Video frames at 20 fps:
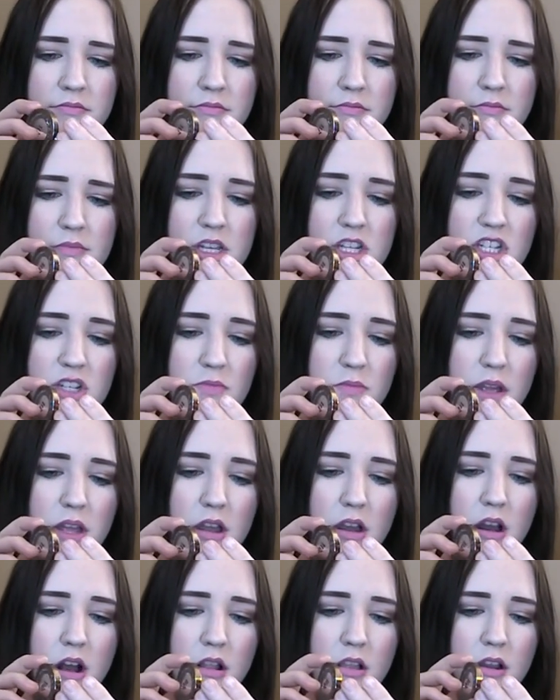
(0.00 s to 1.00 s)

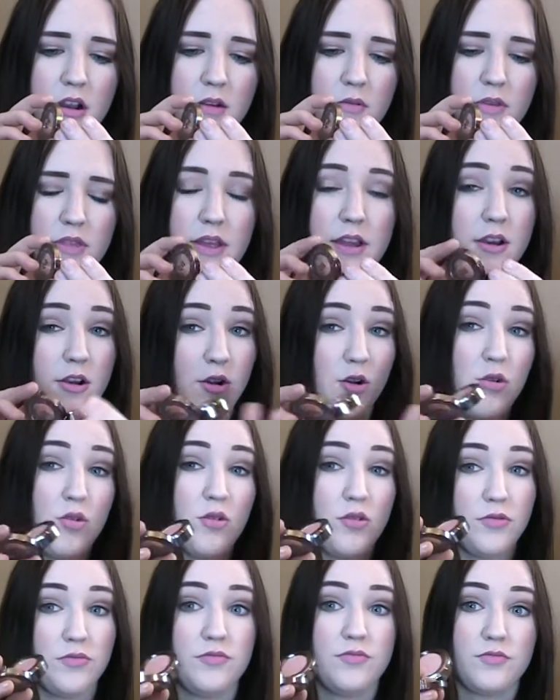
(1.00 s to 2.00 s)
pink color with like a
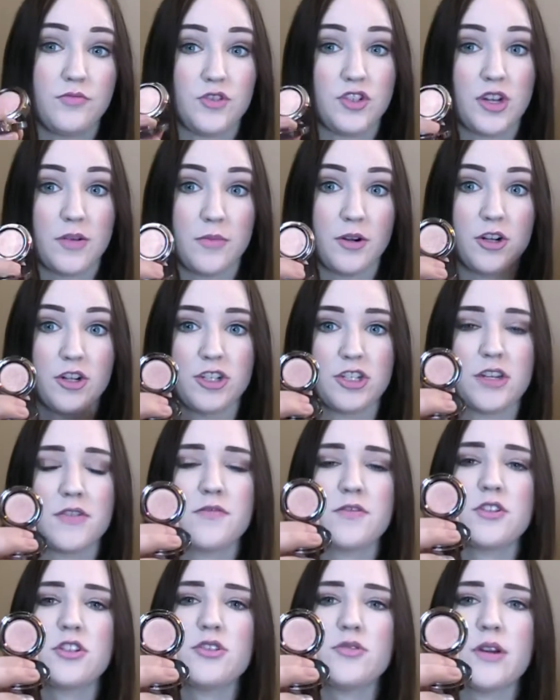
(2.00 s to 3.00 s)
gold shimmer
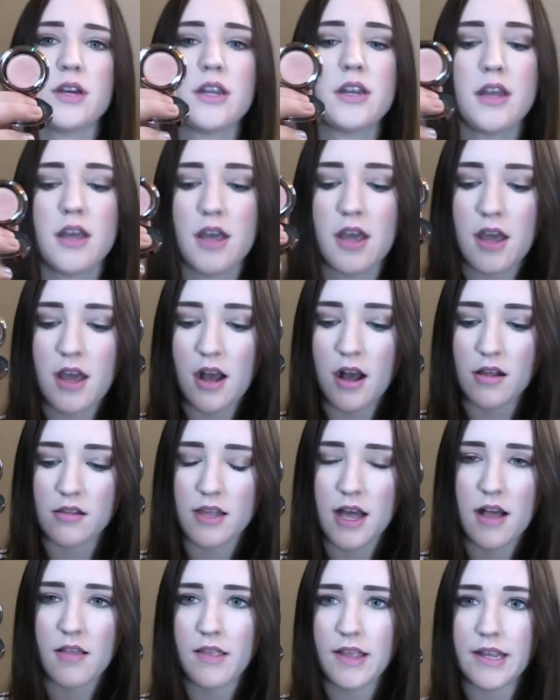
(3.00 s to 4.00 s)
shift to it, a
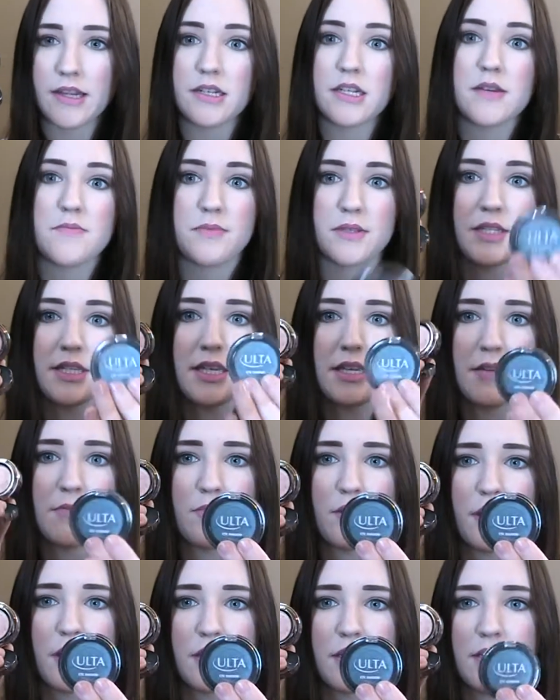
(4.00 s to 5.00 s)
lot like Deep Sea,
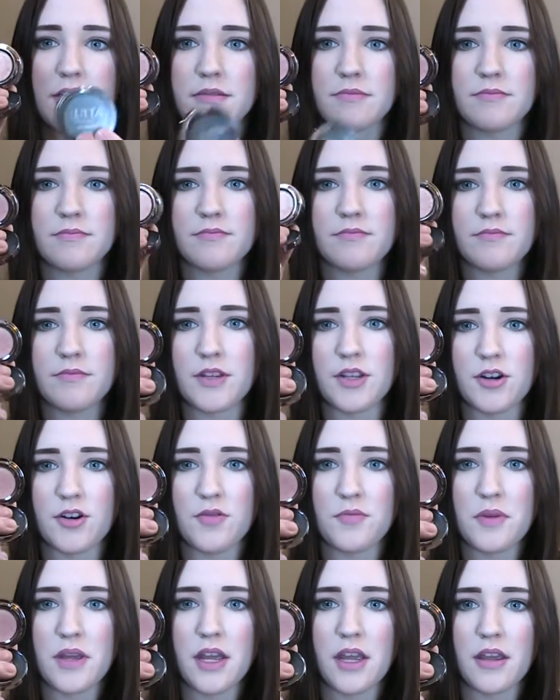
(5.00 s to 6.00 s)
but you know,
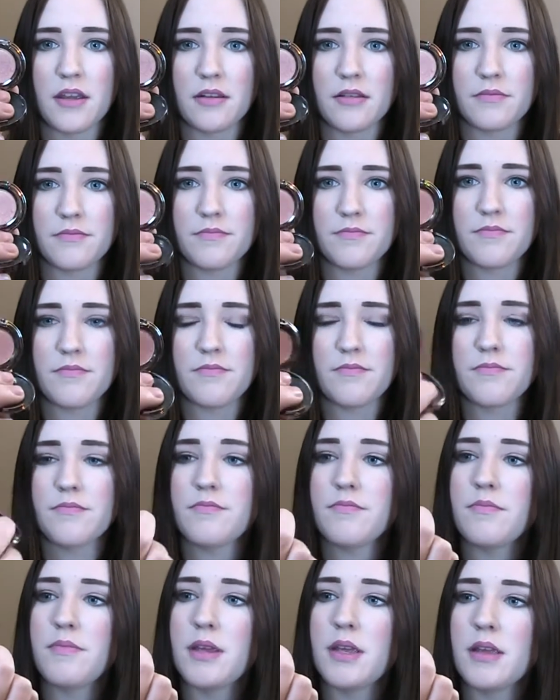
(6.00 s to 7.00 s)

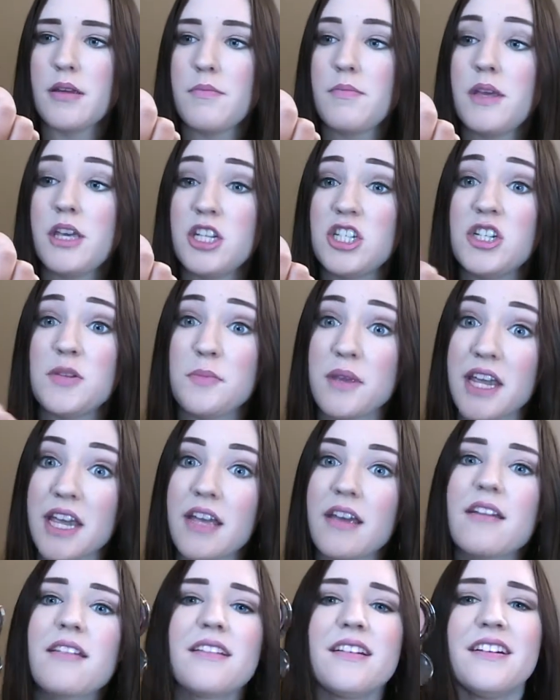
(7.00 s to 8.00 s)
peachy
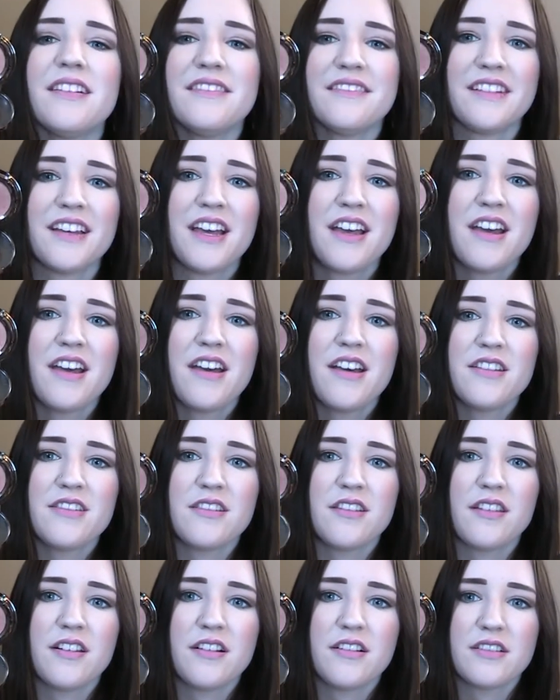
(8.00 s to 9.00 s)
pink.
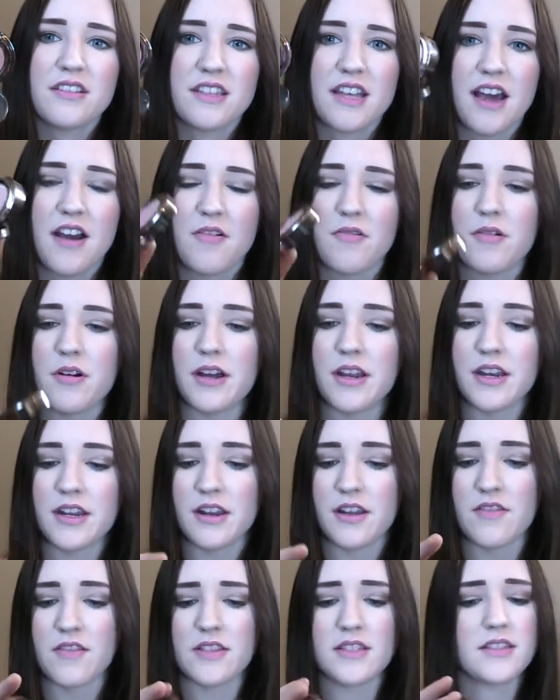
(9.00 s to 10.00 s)
So there's that one,
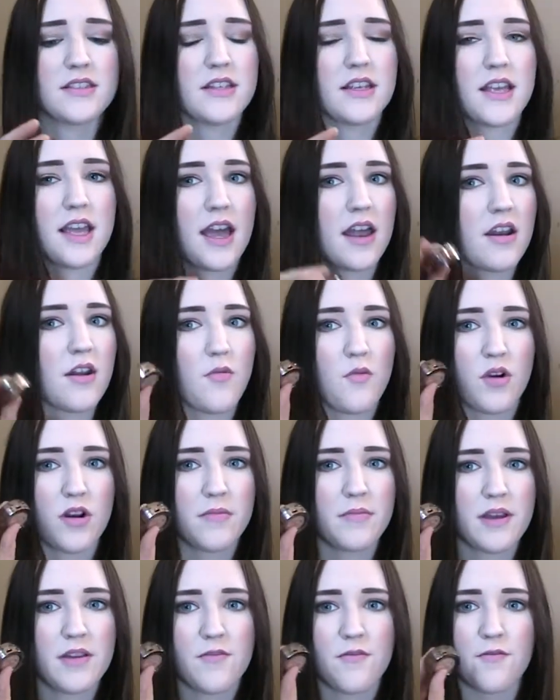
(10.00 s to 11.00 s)
and this is again one of
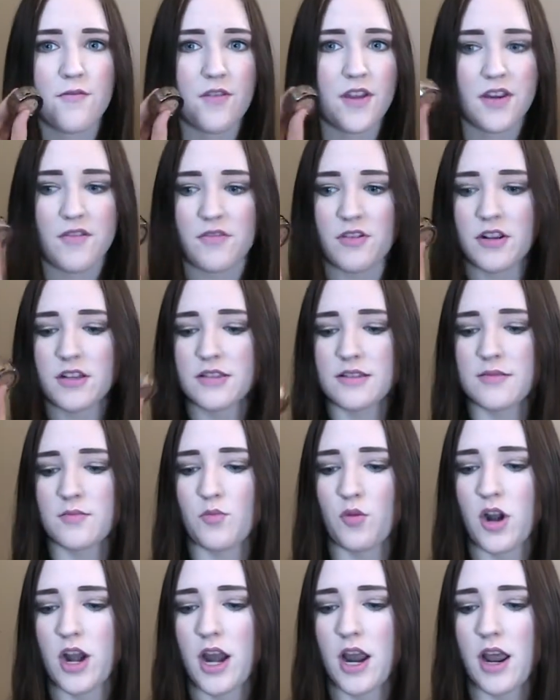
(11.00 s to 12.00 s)
my favorite
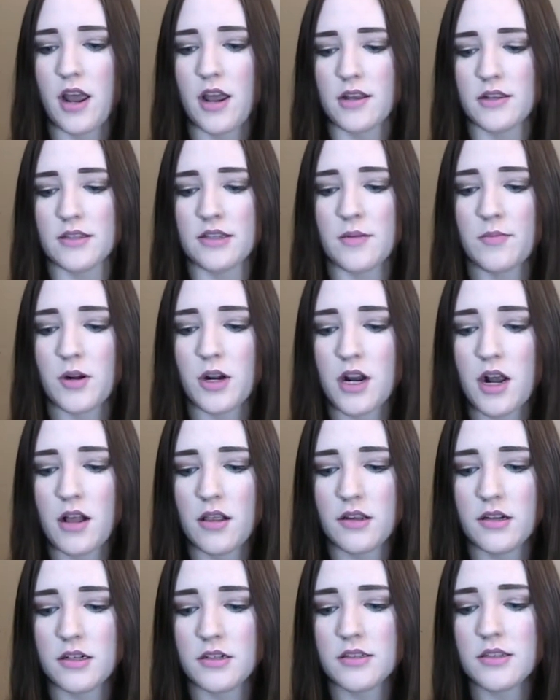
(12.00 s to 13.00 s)
spring and summer
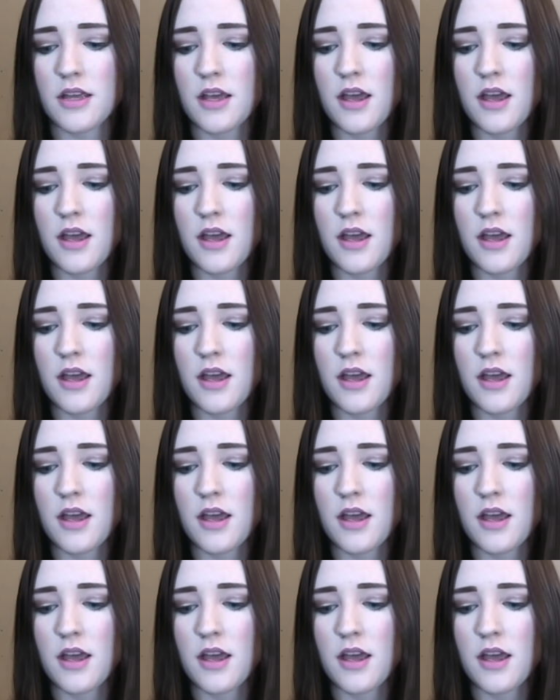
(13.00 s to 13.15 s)
colors.